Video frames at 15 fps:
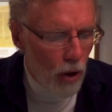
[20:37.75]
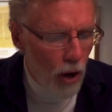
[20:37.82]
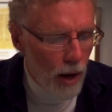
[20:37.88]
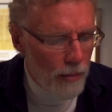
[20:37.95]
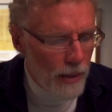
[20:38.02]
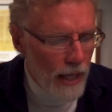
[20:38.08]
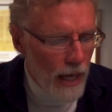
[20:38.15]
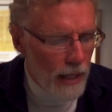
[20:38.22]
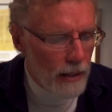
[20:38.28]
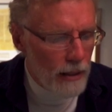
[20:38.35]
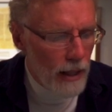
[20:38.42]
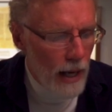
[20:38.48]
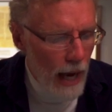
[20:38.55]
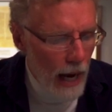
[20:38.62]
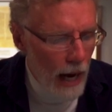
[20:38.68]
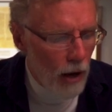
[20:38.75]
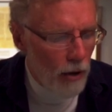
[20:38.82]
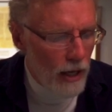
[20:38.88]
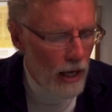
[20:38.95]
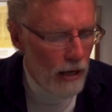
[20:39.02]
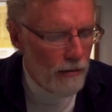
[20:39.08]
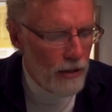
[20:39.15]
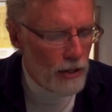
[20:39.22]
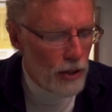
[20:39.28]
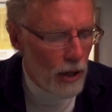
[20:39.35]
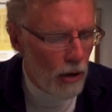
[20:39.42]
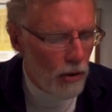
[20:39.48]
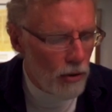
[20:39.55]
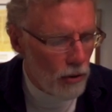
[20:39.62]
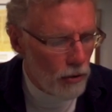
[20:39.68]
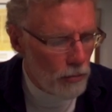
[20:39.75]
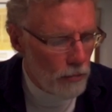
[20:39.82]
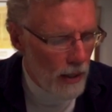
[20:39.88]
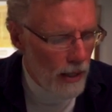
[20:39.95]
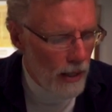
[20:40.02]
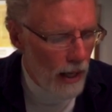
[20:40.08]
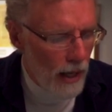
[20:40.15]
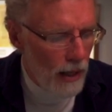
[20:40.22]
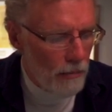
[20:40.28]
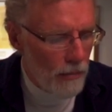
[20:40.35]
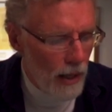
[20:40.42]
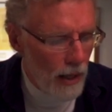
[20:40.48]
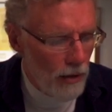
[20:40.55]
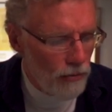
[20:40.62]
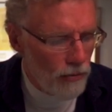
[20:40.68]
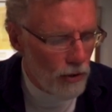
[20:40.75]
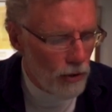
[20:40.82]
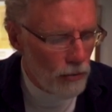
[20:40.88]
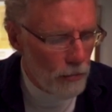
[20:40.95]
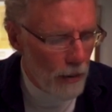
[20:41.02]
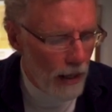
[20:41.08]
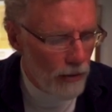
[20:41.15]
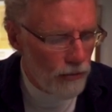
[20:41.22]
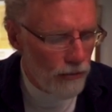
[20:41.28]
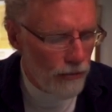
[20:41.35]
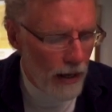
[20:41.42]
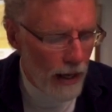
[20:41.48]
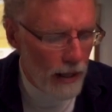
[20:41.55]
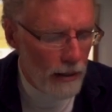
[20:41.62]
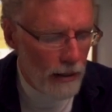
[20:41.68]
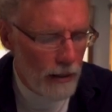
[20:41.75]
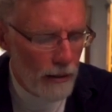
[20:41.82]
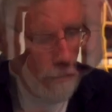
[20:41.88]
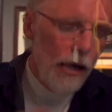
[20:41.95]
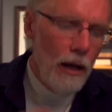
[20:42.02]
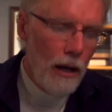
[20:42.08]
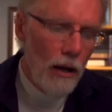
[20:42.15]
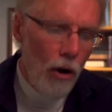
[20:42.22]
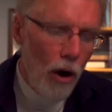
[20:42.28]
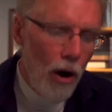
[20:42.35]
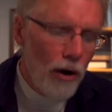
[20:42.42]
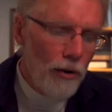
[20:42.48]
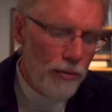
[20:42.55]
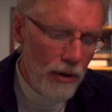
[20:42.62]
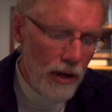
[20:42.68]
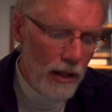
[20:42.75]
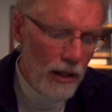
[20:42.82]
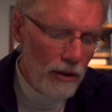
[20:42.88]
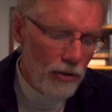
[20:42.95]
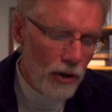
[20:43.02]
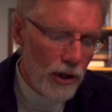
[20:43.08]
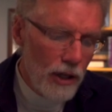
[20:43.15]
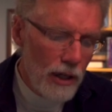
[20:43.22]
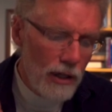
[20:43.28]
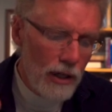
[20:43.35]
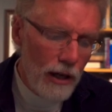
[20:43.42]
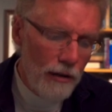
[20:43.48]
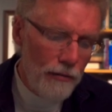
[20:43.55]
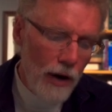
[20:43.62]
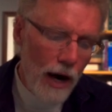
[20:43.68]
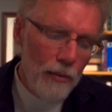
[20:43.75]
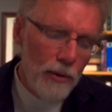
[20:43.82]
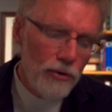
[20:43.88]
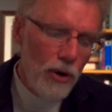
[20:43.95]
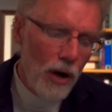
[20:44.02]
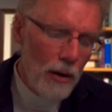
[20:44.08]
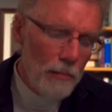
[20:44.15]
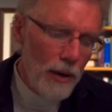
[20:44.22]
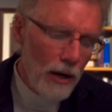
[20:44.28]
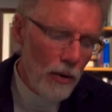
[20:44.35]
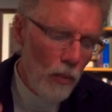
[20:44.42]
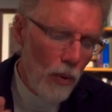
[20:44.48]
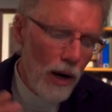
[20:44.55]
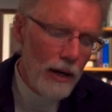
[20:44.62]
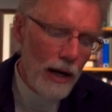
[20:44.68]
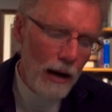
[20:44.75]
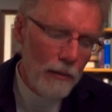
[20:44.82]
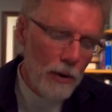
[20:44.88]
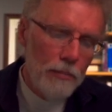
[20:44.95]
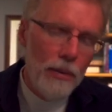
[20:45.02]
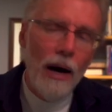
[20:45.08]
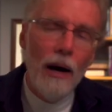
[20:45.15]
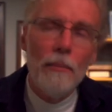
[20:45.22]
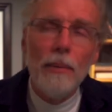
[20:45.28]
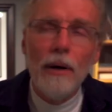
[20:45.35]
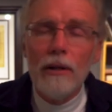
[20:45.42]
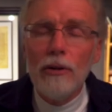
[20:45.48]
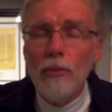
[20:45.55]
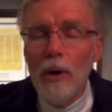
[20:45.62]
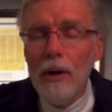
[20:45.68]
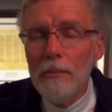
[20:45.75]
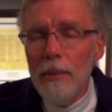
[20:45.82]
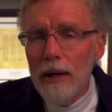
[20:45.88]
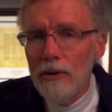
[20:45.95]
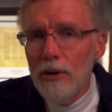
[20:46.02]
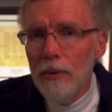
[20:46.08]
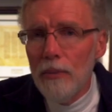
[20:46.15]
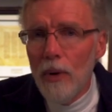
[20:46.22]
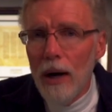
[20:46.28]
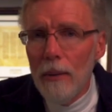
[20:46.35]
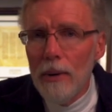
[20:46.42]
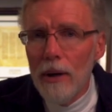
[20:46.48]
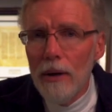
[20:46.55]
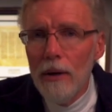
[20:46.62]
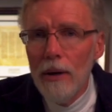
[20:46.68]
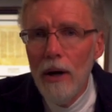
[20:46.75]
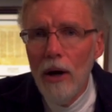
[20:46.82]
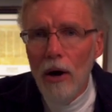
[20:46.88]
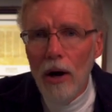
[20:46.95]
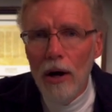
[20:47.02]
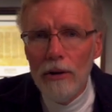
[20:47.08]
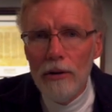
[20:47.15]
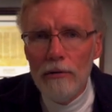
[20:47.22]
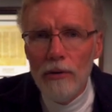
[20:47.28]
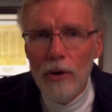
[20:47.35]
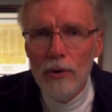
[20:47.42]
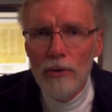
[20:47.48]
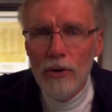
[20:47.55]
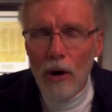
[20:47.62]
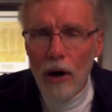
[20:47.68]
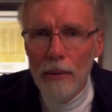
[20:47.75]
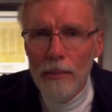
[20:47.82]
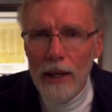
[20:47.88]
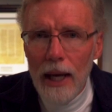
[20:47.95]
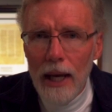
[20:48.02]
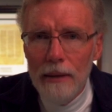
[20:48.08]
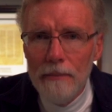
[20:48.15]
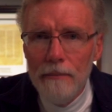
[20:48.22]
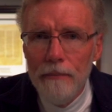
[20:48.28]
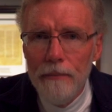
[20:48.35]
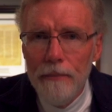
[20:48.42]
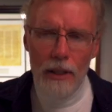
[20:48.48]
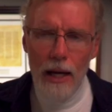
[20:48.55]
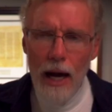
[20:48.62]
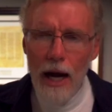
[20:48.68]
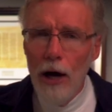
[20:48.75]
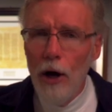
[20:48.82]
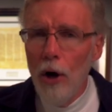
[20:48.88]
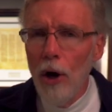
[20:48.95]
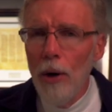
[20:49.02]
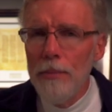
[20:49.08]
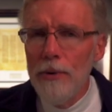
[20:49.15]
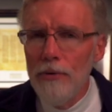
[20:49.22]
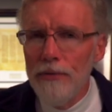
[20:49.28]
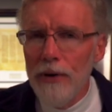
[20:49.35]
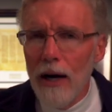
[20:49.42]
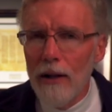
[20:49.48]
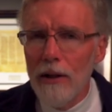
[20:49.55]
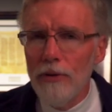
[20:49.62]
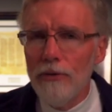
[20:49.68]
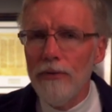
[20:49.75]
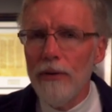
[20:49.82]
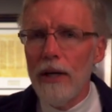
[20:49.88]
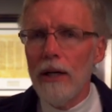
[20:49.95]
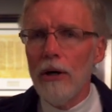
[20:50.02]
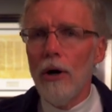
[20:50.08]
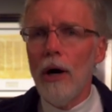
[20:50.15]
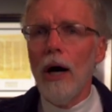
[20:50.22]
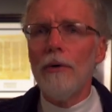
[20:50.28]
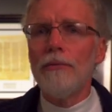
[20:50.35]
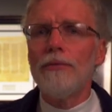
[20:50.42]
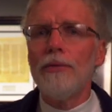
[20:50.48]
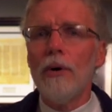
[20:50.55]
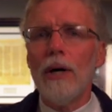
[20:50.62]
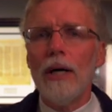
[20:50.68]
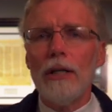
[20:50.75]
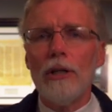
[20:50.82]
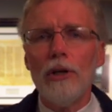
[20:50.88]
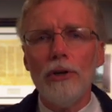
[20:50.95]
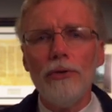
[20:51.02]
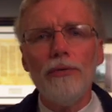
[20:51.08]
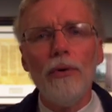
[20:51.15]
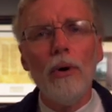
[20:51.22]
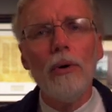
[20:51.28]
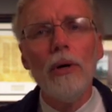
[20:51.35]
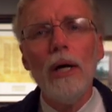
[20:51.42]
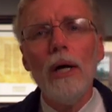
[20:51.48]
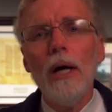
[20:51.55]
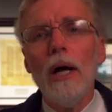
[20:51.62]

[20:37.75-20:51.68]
to Armageddon, How Evangelicals Became Israel's Best Friend. All three of these are good. If I was going to pick one, I would probably pick the one by Tim Weber, On the Road to Armageddon. I hope you found this video helpful and useful,